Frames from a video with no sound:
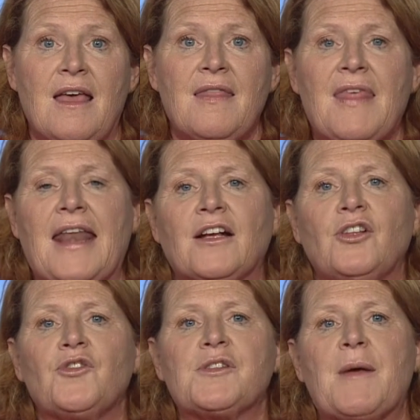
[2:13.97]
That
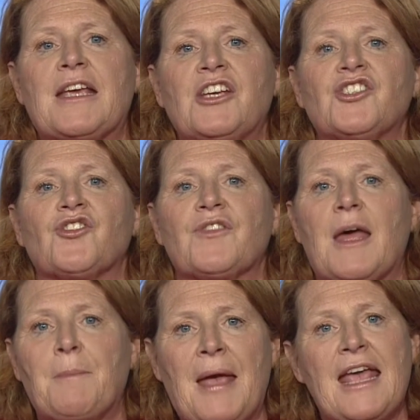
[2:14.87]
includes making sure
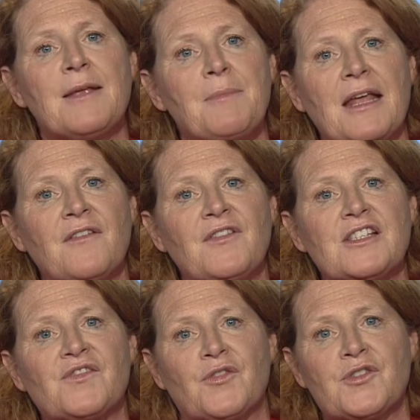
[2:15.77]
that pay and
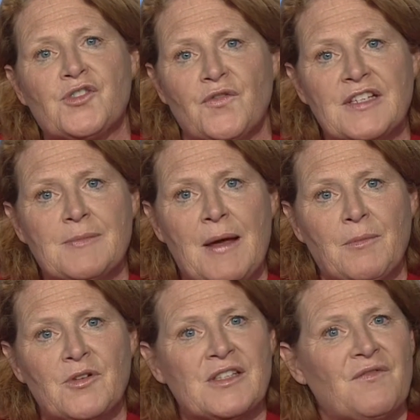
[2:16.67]
benefits for service
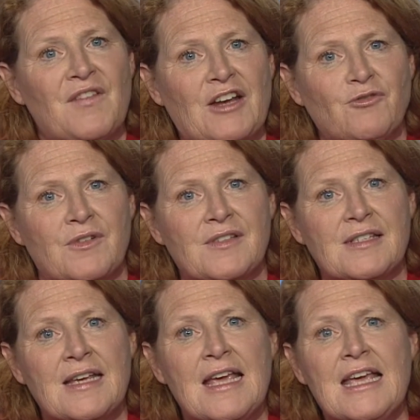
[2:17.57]
members and
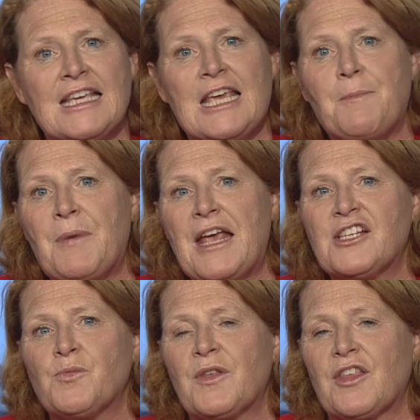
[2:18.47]
veterans keep
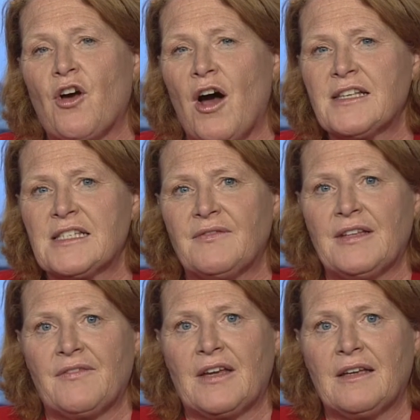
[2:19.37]
pace with the cost of
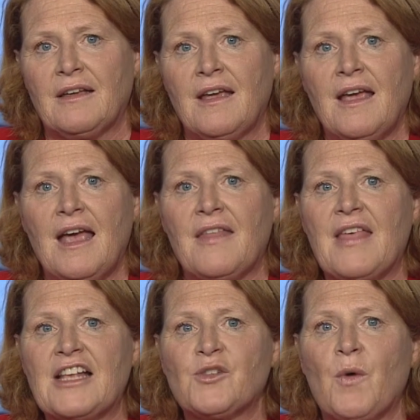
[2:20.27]
living. And
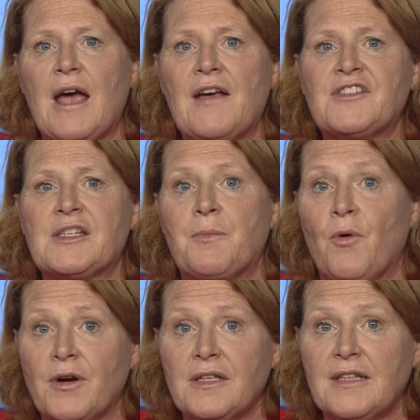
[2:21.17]
that's why I've
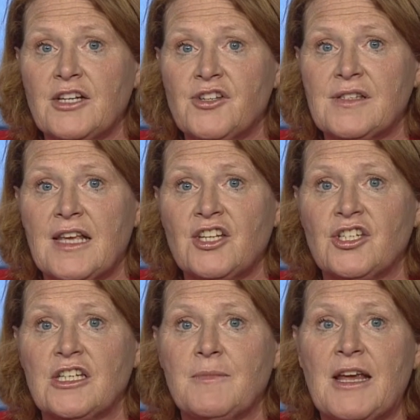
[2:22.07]
supported
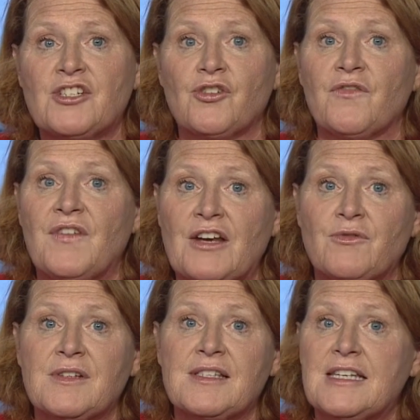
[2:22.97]
legislation to make sure
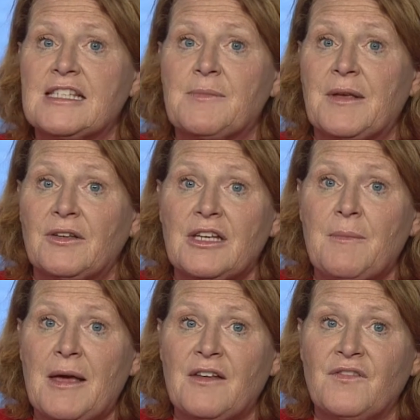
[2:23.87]
veterans' disability
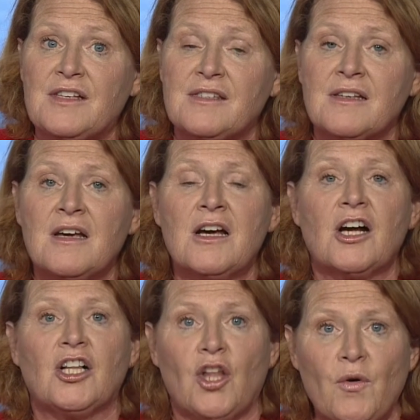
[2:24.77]
benefits,
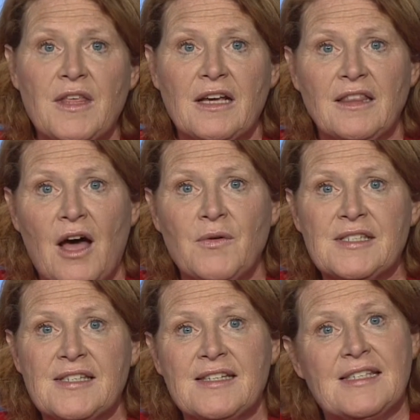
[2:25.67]
clothing
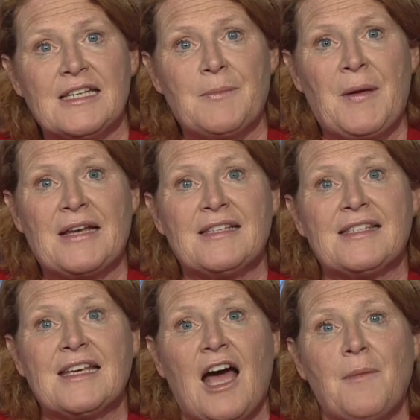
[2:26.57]
allowances, and
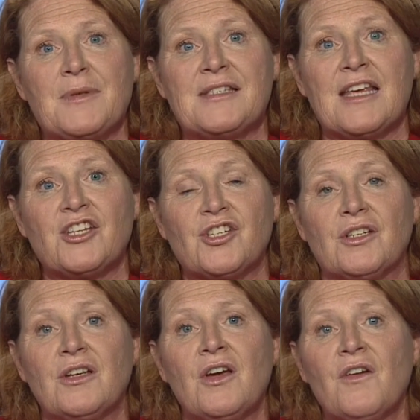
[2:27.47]
dependency
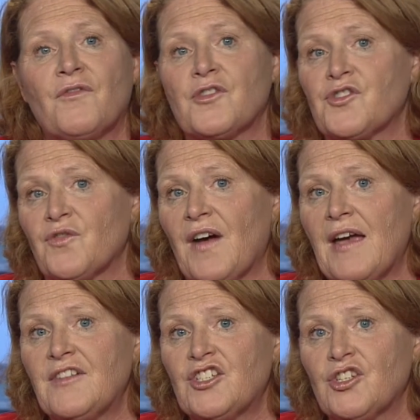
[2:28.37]
compensation for
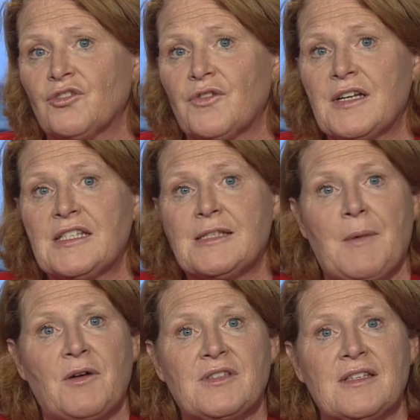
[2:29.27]
surviving children and
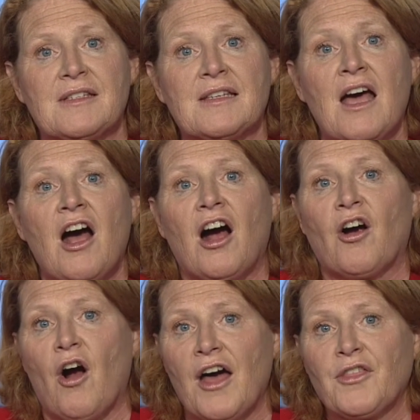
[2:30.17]
spouses
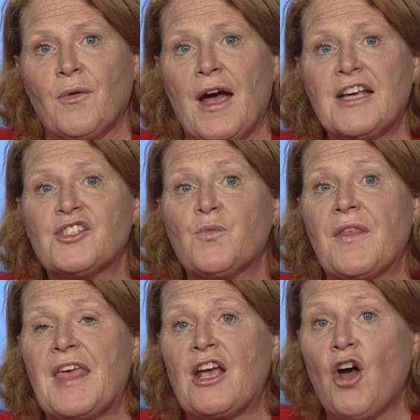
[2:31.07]
are authorized
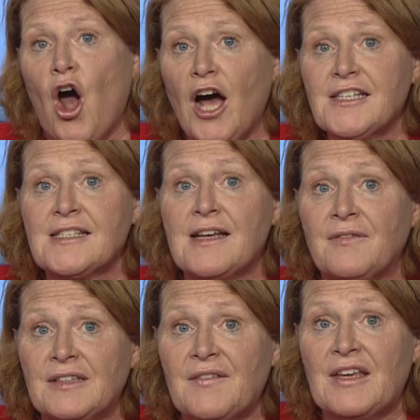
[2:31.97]
with a cost of
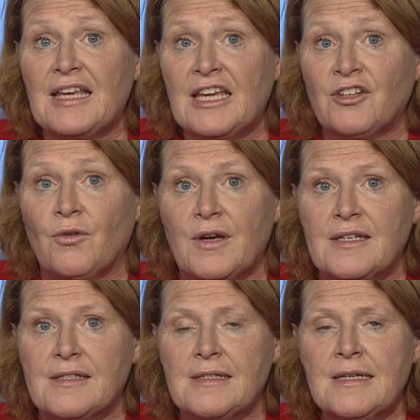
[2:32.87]
living increase.